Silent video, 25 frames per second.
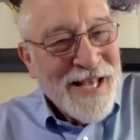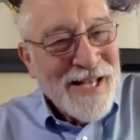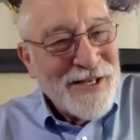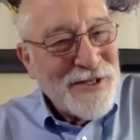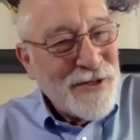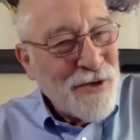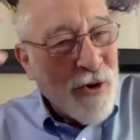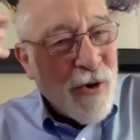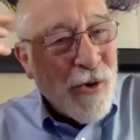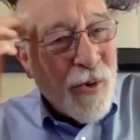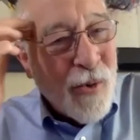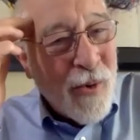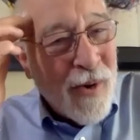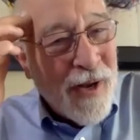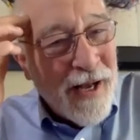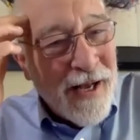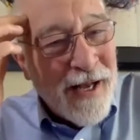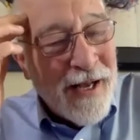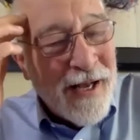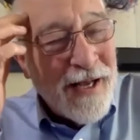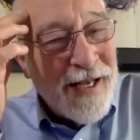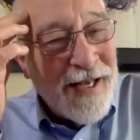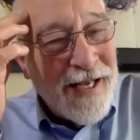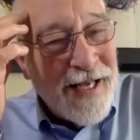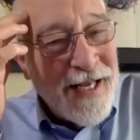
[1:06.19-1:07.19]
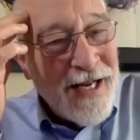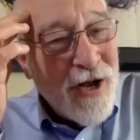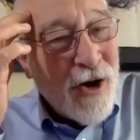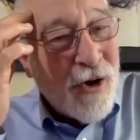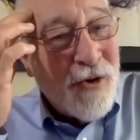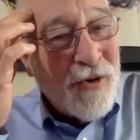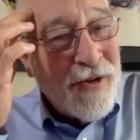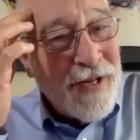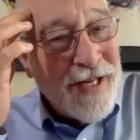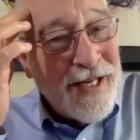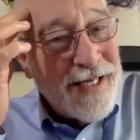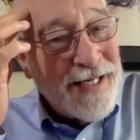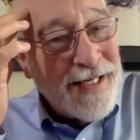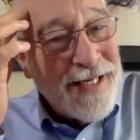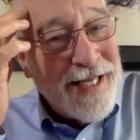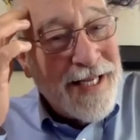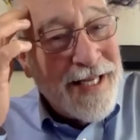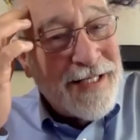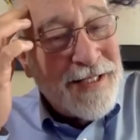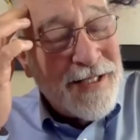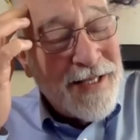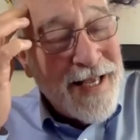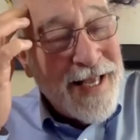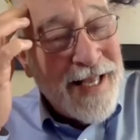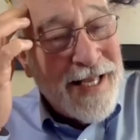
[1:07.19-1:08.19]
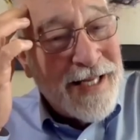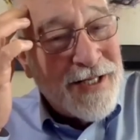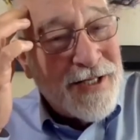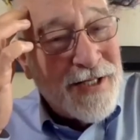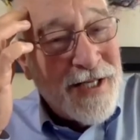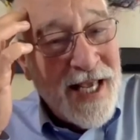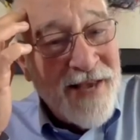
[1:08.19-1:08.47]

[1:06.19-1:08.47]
So no, it's